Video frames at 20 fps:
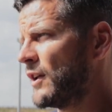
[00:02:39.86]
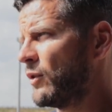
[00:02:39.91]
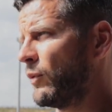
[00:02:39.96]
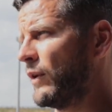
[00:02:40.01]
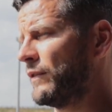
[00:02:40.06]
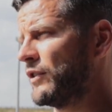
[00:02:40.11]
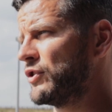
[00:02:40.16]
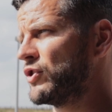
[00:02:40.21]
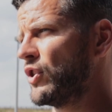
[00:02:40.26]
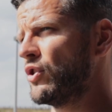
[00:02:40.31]

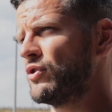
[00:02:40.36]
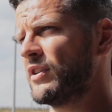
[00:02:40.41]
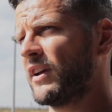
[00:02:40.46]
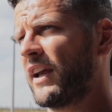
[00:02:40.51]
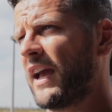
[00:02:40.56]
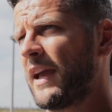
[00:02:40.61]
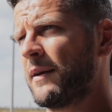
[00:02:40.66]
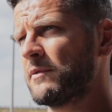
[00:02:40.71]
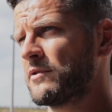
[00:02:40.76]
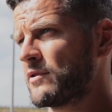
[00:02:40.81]
with the Tuesday
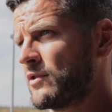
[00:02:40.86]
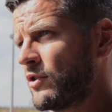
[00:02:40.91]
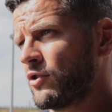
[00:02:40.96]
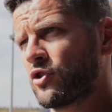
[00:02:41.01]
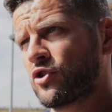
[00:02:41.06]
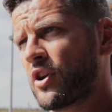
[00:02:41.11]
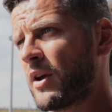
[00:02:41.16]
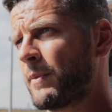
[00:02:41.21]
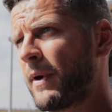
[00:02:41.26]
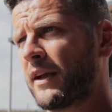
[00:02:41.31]
games, you're
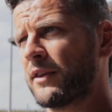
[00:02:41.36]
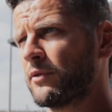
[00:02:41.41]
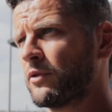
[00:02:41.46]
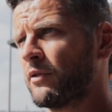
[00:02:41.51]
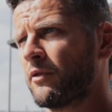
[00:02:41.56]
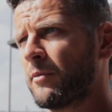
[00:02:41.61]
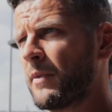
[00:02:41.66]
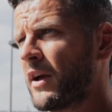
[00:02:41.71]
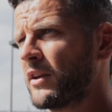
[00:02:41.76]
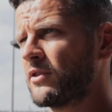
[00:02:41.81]
straight back into
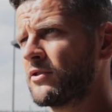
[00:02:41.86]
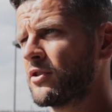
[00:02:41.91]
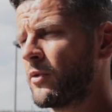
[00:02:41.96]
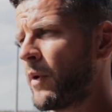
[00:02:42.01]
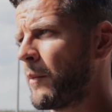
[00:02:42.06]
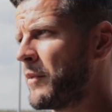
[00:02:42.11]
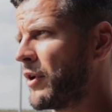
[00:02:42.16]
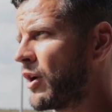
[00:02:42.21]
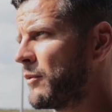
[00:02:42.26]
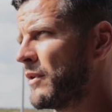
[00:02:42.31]
another match. So
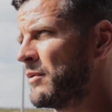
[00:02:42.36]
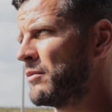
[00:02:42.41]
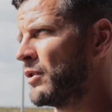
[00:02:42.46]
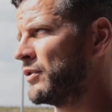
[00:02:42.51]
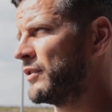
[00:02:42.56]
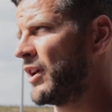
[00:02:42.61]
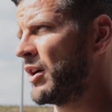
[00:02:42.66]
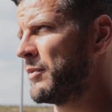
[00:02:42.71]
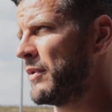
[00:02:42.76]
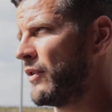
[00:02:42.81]
when we come in
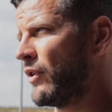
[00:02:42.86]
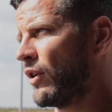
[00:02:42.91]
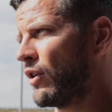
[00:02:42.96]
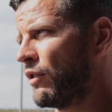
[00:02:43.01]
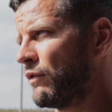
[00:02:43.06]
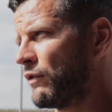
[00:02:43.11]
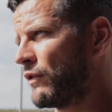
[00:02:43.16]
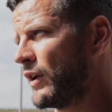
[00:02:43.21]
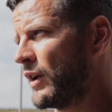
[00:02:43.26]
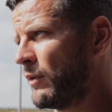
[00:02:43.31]
Monday, it'll be
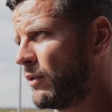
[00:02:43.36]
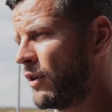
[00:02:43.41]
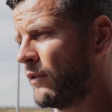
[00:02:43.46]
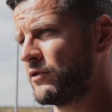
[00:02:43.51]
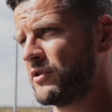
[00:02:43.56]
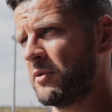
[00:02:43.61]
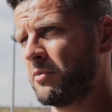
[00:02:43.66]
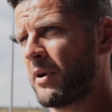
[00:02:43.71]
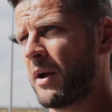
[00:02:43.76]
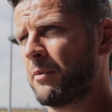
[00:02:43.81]
recovery. We'll
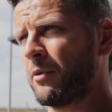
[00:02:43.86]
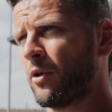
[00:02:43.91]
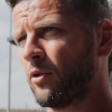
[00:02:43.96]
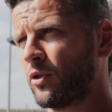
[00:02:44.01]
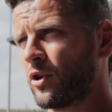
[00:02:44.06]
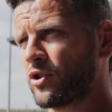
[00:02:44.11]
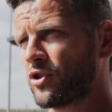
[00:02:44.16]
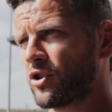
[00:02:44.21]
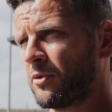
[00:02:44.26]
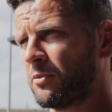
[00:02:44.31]
obviously prep all
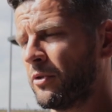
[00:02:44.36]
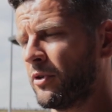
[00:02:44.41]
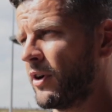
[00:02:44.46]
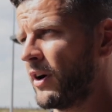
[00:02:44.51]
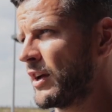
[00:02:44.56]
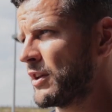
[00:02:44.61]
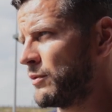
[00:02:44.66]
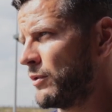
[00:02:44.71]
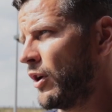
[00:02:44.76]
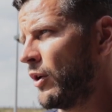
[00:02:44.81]
the shop, but
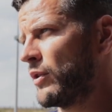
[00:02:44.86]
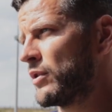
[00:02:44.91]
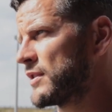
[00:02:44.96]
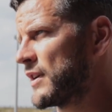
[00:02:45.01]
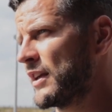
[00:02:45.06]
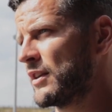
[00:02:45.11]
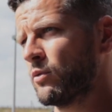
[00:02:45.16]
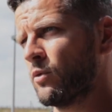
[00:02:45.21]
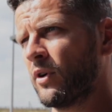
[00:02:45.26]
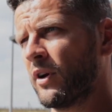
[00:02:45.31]
as we always
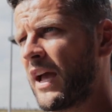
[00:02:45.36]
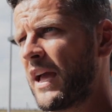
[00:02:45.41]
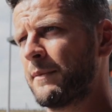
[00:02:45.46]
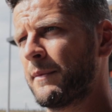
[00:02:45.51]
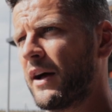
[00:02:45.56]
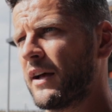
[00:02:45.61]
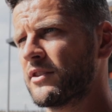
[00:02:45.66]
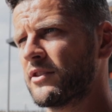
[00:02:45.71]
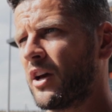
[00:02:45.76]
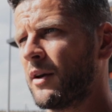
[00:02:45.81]
say, it's one
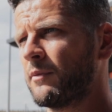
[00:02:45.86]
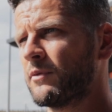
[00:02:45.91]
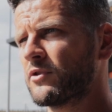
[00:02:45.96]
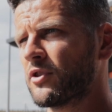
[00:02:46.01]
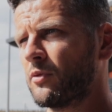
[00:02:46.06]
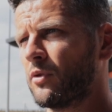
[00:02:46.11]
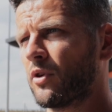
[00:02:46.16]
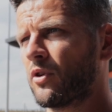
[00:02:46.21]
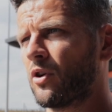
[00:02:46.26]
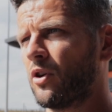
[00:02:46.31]
game at a time.
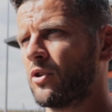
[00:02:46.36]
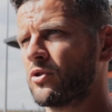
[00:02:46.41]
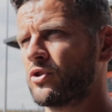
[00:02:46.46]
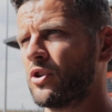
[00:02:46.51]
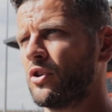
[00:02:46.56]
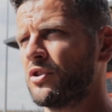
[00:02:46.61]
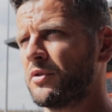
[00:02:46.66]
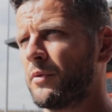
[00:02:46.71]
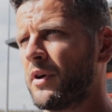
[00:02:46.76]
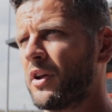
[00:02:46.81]
So we'll cross
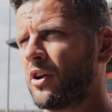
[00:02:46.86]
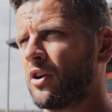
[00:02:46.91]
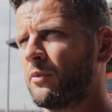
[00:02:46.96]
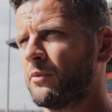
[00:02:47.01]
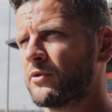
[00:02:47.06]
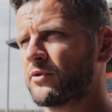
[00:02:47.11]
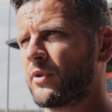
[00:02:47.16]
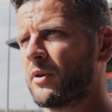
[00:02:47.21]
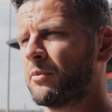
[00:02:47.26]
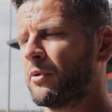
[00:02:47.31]
Tuesday when it
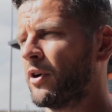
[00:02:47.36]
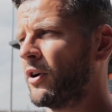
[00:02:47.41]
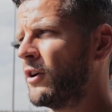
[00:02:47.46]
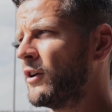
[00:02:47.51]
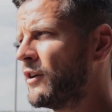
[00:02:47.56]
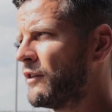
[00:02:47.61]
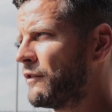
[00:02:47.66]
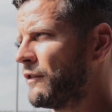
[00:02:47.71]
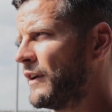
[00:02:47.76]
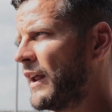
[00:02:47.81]
comes to it, but
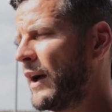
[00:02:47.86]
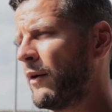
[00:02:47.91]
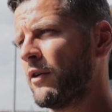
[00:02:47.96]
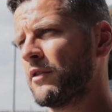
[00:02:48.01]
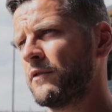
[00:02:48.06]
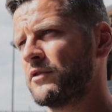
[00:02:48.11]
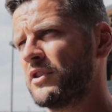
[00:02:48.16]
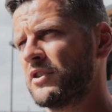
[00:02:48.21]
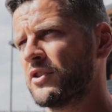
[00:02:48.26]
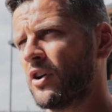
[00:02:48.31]
for now,
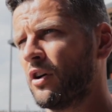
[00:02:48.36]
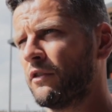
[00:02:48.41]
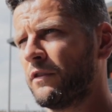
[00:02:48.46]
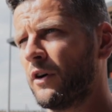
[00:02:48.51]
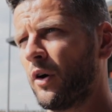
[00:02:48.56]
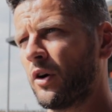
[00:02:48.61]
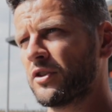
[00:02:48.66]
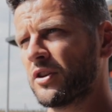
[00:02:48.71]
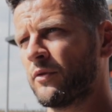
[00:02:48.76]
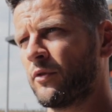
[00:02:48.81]
obviously, it's all
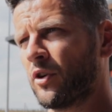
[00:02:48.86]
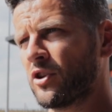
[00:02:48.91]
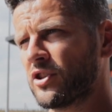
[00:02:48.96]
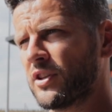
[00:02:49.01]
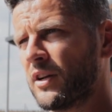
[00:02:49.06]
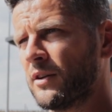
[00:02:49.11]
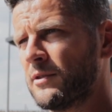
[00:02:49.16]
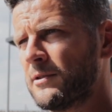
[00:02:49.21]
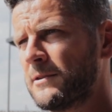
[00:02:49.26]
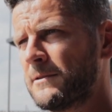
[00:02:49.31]
focused on
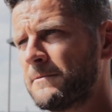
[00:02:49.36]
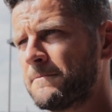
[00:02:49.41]
Rochdale.